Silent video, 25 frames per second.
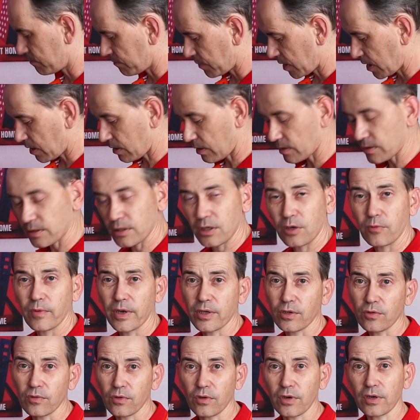because
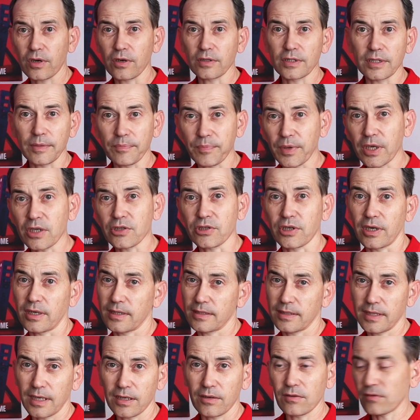when you look on the
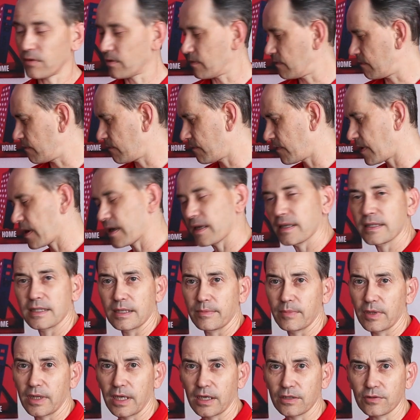pictures, they look very
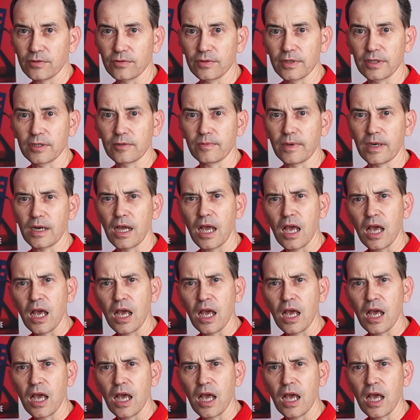similar to this one.